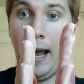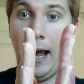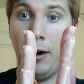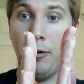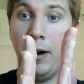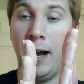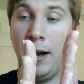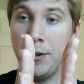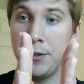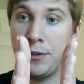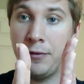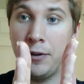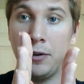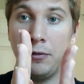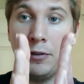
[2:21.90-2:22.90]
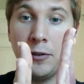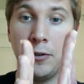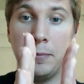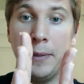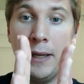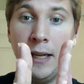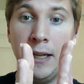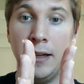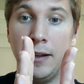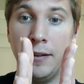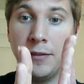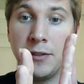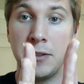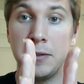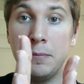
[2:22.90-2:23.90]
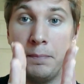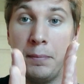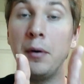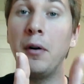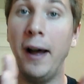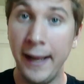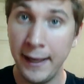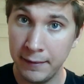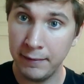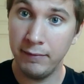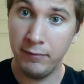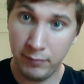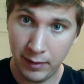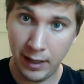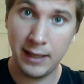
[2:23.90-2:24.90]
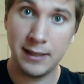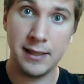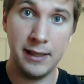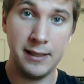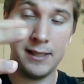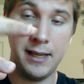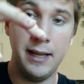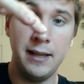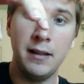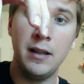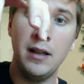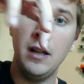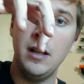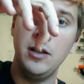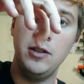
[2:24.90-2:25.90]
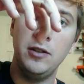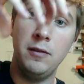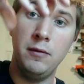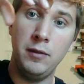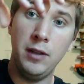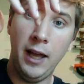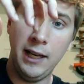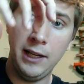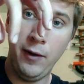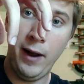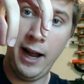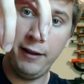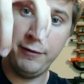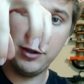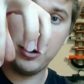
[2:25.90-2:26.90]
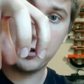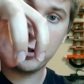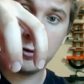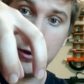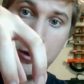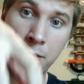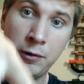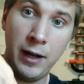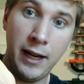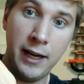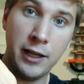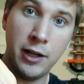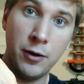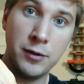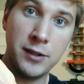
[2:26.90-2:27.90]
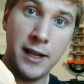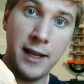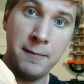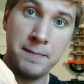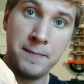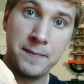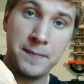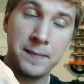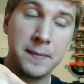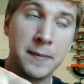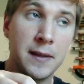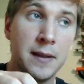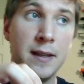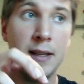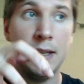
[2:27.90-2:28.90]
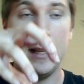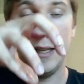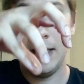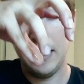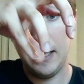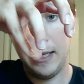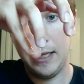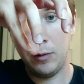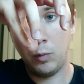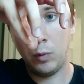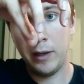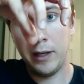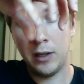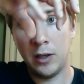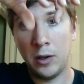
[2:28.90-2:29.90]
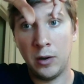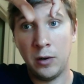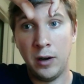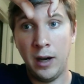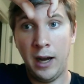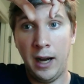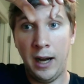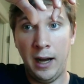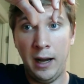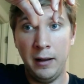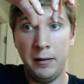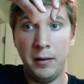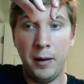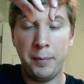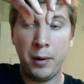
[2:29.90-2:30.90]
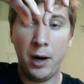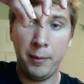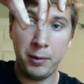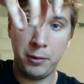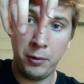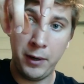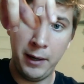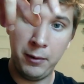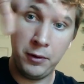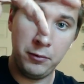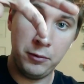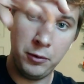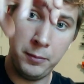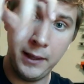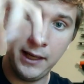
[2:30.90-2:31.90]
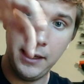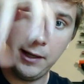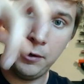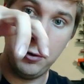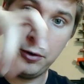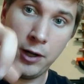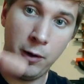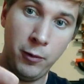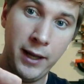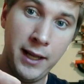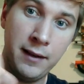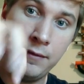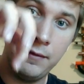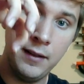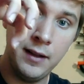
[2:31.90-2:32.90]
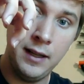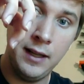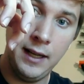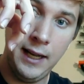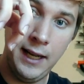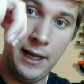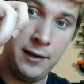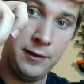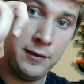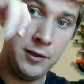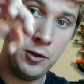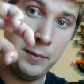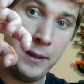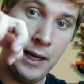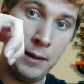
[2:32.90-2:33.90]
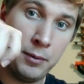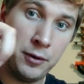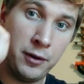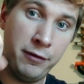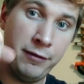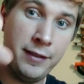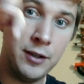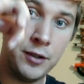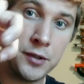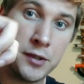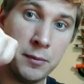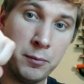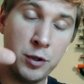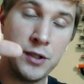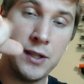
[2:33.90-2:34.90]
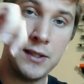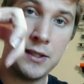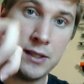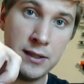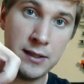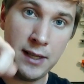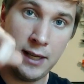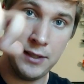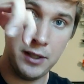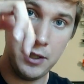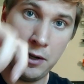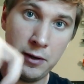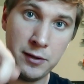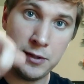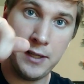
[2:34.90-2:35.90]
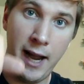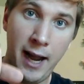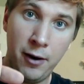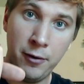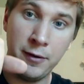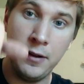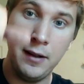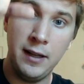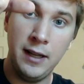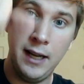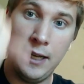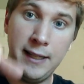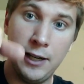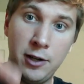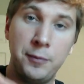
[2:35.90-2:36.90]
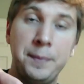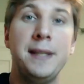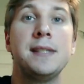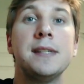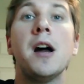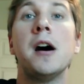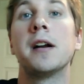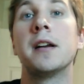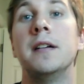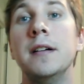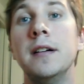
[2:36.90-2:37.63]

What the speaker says: allows for a little bit of play, as they say, and you have your screw and it goes in, it will, a proper way will be, it will go in and you'll be able to feel some resistance as it goes down, and then it'll be snug.